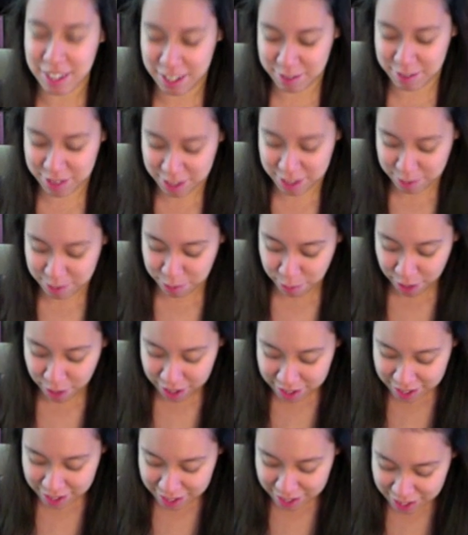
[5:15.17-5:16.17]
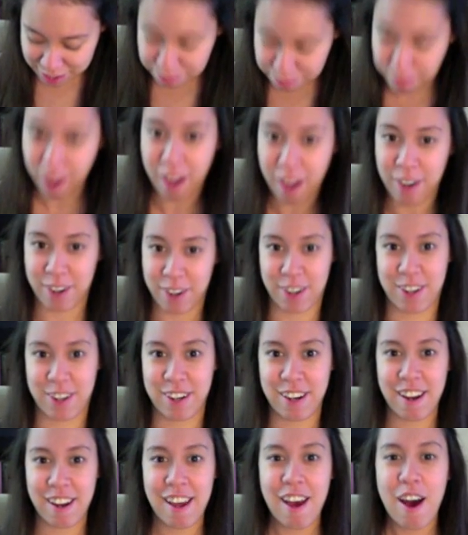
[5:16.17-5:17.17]
It was just one spot hurt,
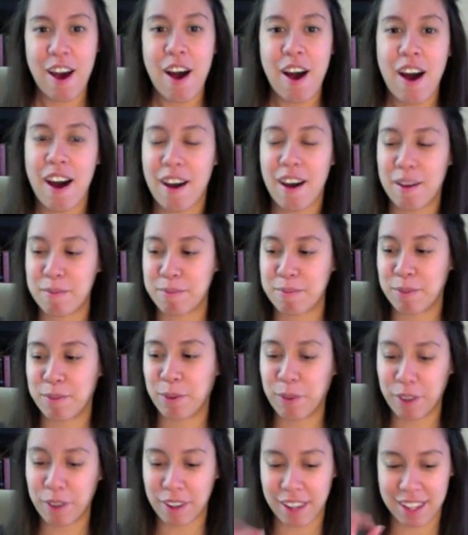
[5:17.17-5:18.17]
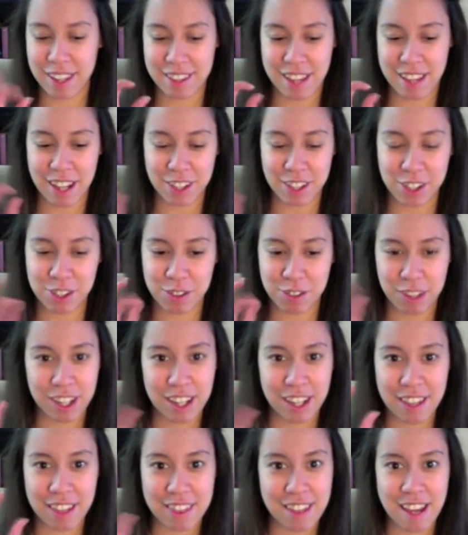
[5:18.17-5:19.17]
um, or like that
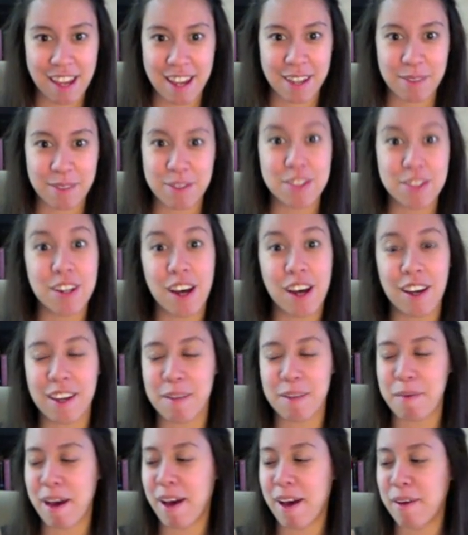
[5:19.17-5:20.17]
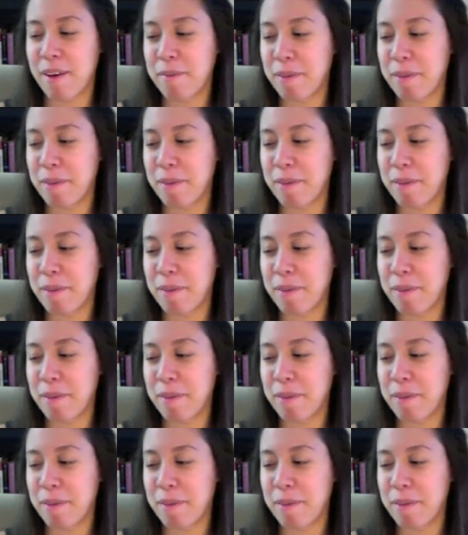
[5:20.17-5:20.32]
stringy thing I was talking about.